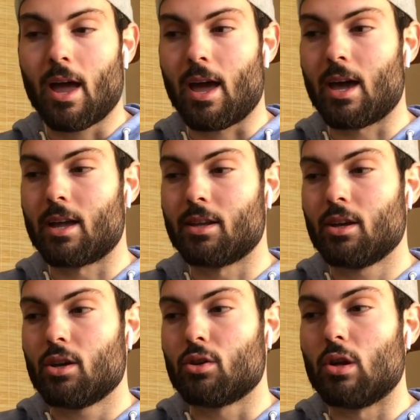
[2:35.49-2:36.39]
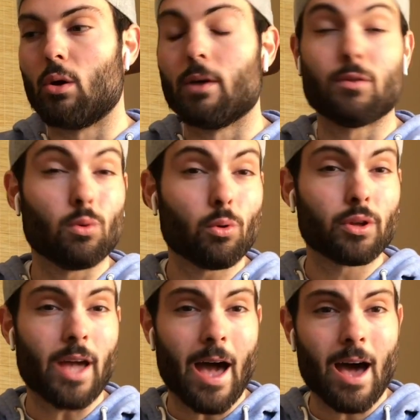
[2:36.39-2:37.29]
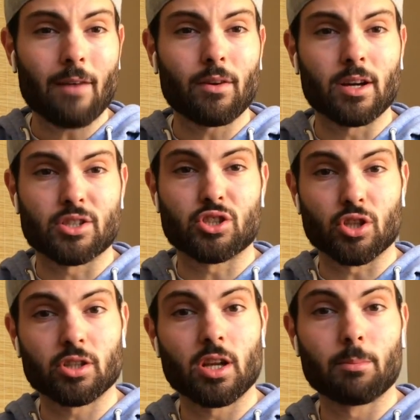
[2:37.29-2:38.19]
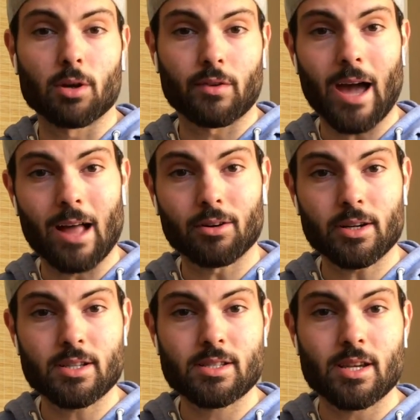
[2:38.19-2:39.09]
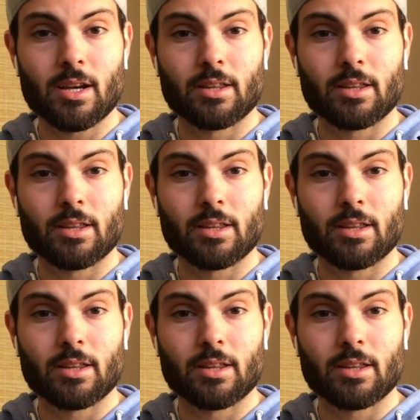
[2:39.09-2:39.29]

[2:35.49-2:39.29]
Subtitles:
And if you only have a certain number of calories